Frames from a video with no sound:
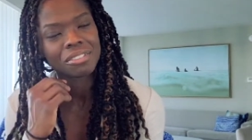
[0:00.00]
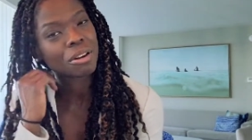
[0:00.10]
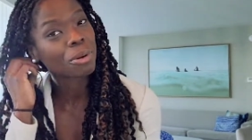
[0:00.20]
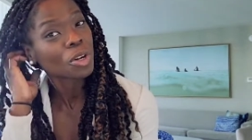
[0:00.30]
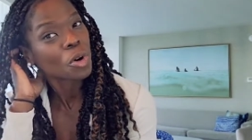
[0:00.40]

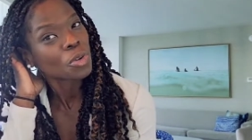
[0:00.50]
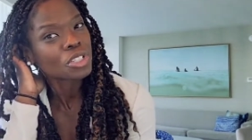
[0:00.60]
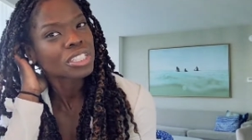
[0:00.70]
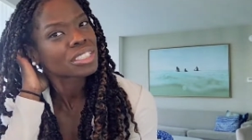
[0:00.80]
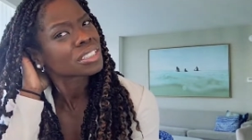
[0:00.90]
from a
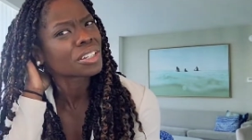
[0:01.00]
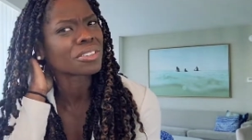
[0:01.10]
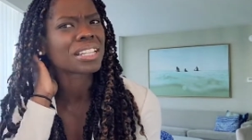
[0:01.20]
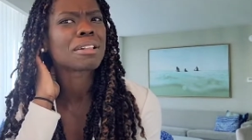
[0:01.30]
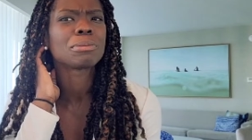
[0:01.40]
coach, you
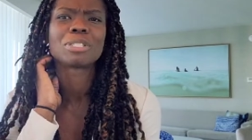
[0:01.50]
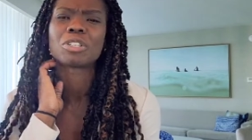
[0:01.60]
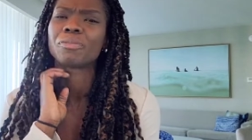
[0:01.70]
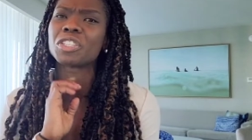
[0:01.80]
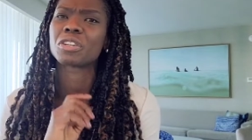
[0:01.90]
know, that would be
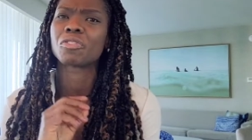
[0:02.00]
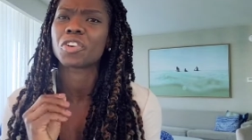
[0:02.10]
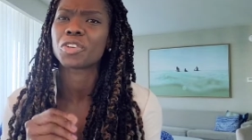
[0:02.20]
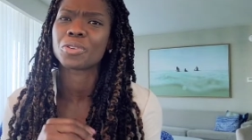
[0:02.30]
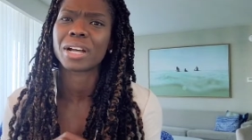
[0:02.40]
sufficient for
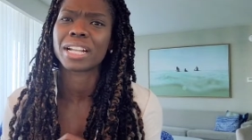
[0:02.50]
you.